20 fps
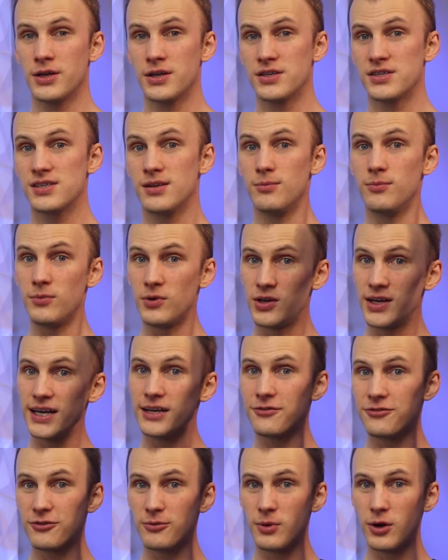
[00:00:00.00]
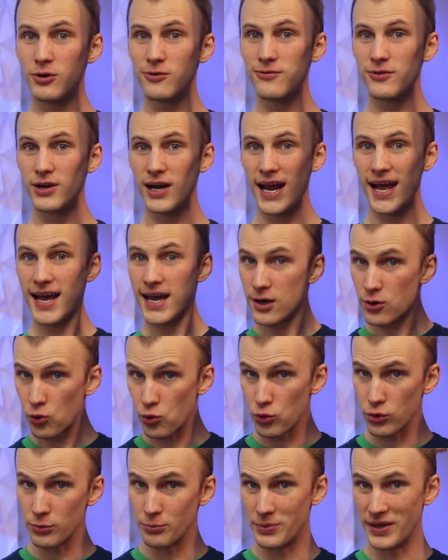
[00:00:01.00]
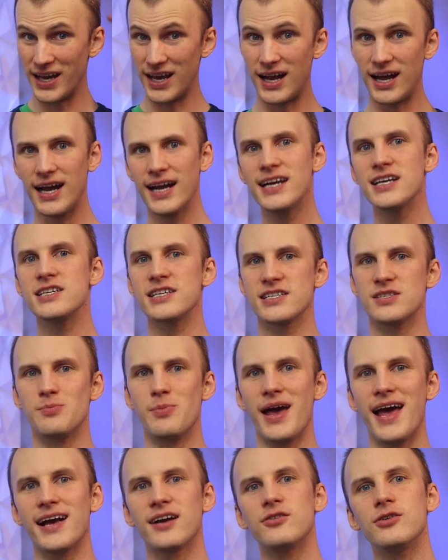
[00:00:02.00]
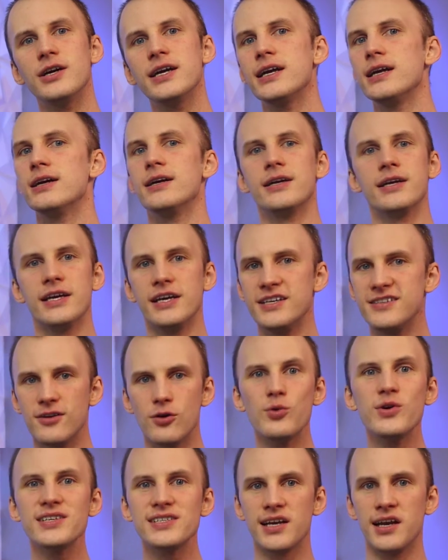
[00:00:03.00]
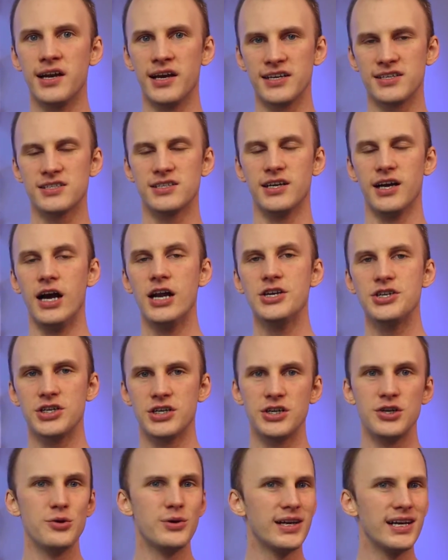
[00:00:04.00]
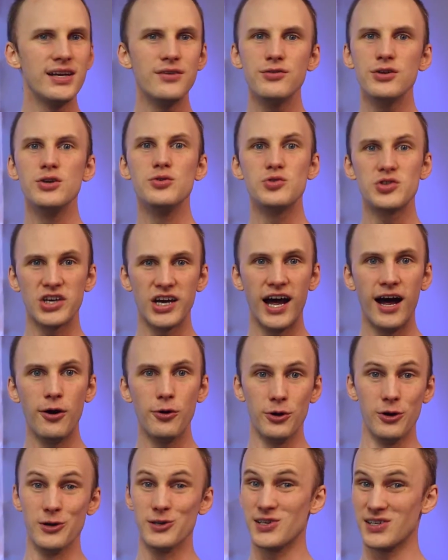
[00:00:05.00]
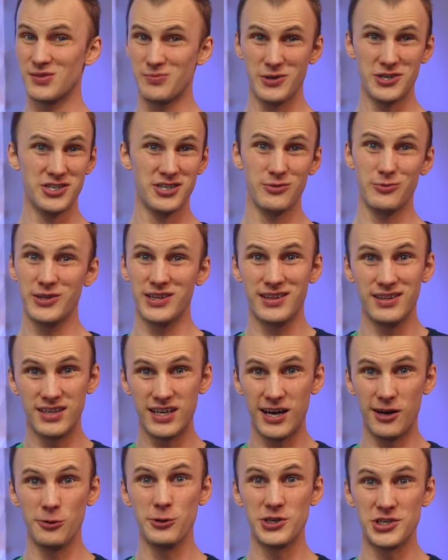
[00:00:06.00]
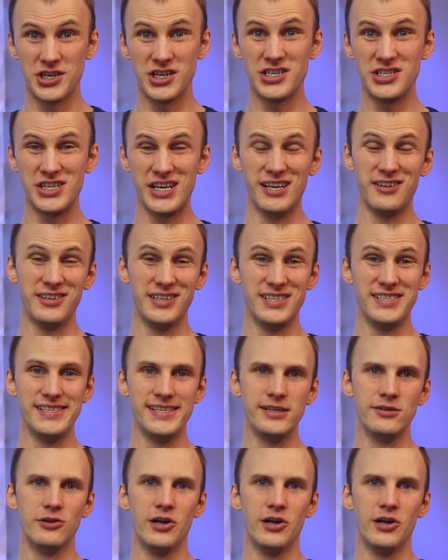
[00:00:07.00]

Some light from overhead or behind as backlight is always a nice touch, and you can even use colors, especially with color-changing L E D